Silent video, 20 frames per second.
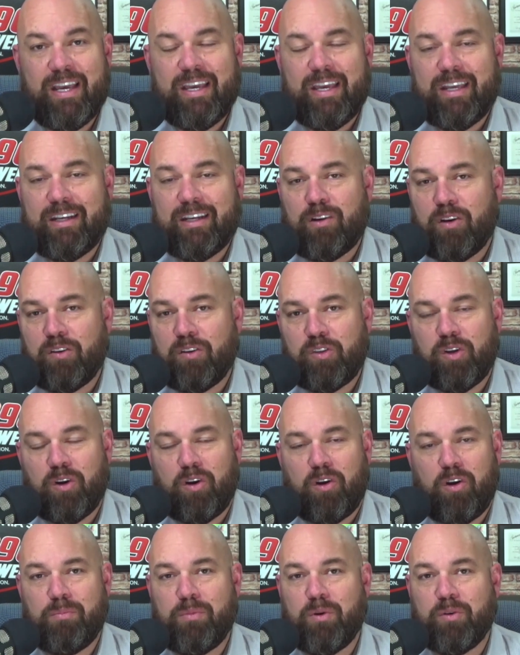It costs you
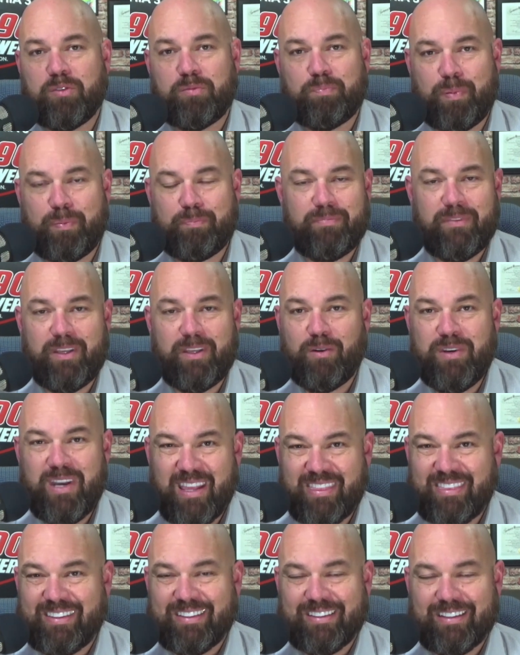almost you know
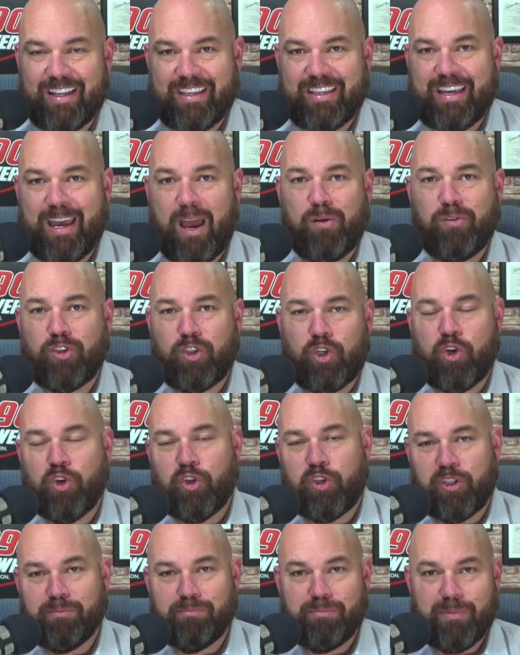nothing, like couch
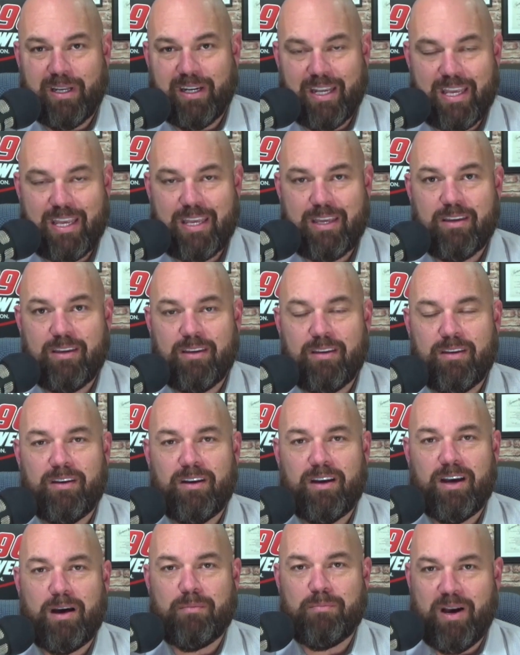cushion money
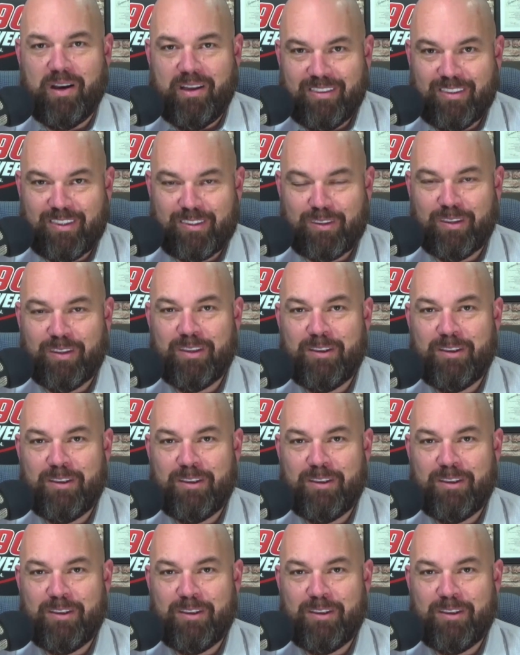a month.